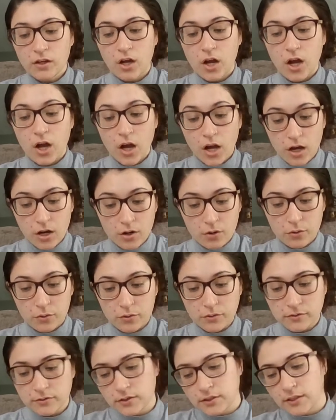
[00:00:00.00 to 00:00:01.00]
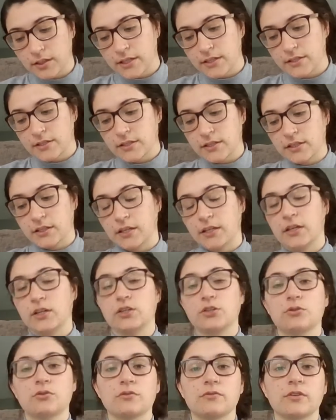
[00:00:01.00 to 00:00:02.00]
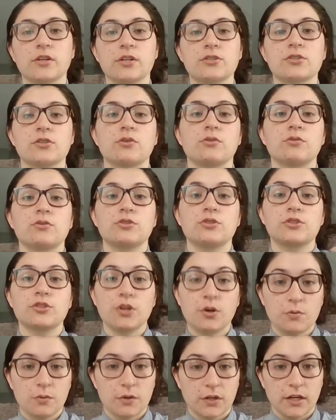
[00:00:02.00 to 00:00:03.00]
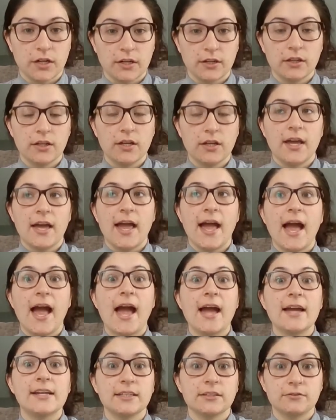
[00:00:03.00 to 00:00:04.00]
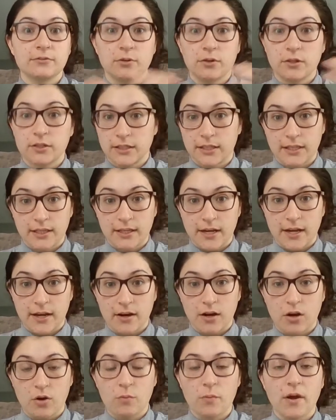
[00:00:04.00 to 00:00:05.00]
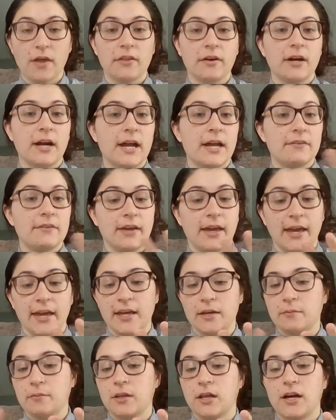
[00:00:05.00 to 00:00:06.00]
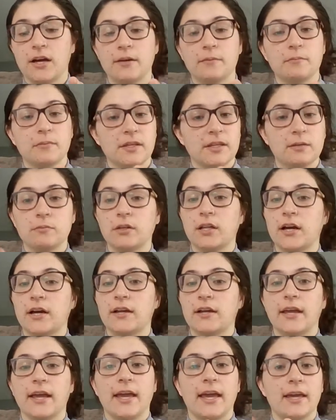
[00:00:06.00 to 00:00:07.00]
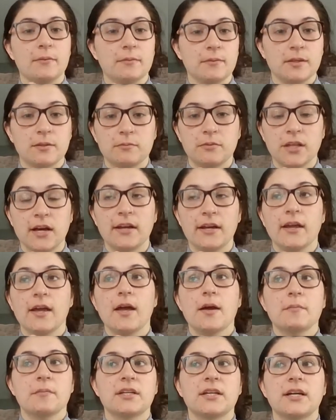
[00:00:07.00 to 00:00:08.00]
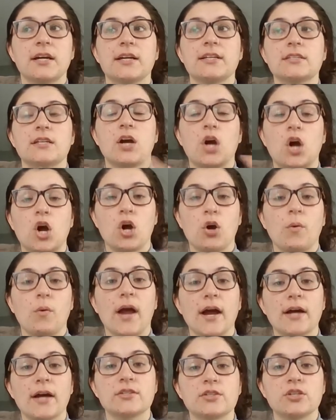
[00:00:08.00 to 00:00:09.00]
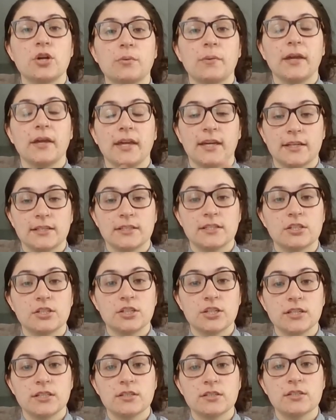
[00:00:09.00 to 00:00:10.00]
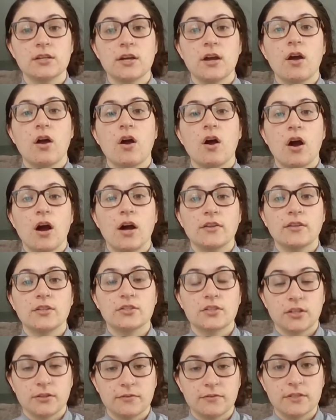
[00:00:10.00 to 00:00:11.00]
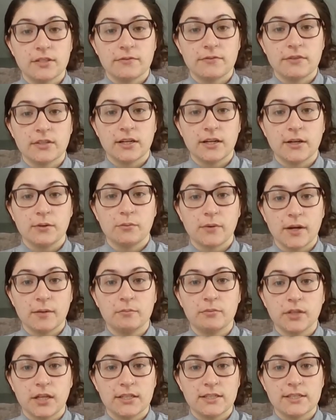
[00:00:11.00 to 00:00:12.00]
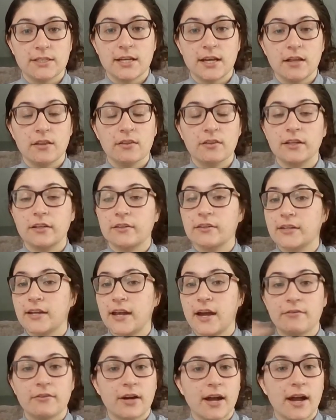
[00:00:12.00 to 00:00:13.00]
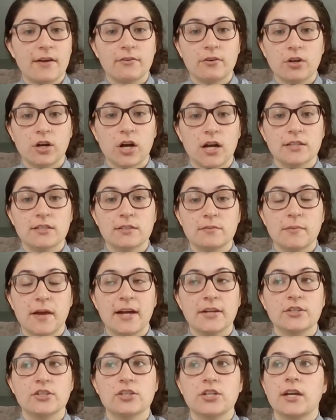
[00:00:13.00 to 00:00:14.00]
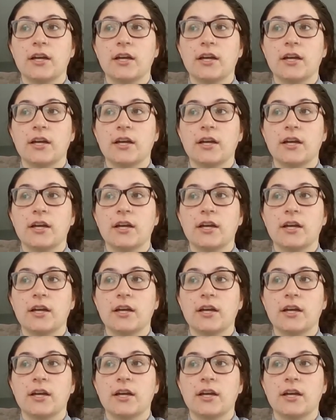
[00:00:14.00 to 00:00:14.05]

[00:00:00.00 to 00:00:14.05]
O is the universal donor. Anyone can get O, whether I have A blood, B blood, AB blood, because O has no antigens on the surface of their red blood cell, they'll never have a cross match